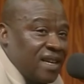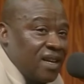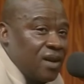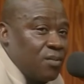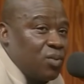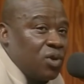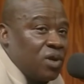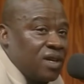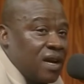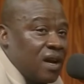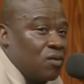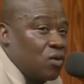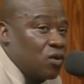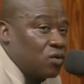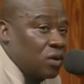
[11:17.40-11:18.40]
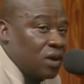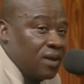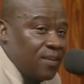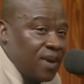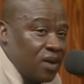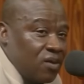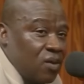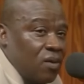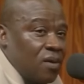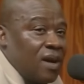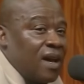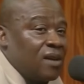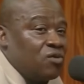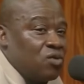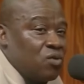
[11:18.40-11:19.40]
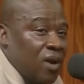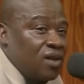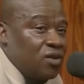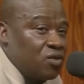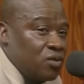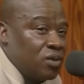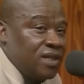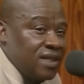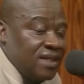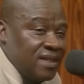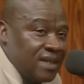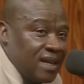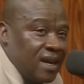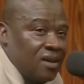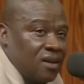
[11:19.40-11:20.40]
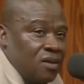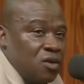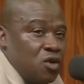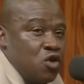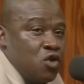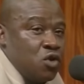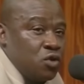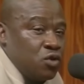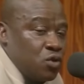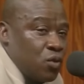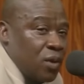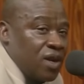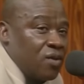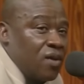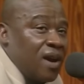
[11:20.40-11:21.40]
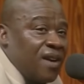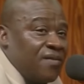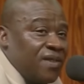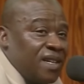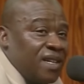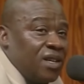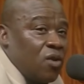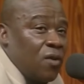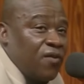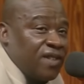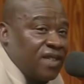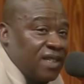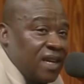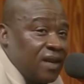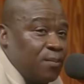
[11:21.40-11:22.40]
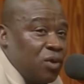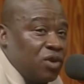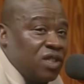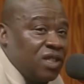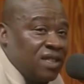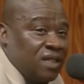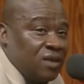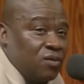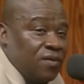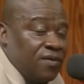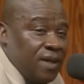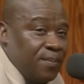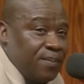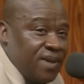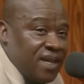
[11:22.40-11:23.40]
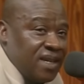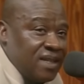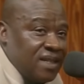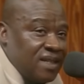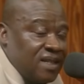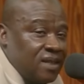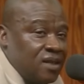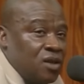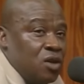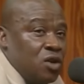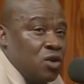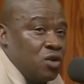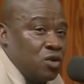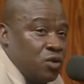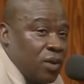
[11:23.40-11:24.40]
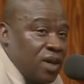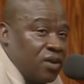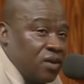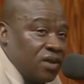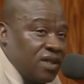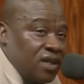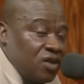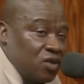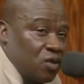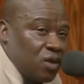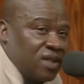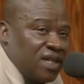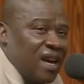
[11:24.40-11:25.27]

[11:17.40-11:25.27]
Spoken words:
anybody can go to Lebanon and do what you did here? You were not having any official position with the PNDC. You were not a soldier.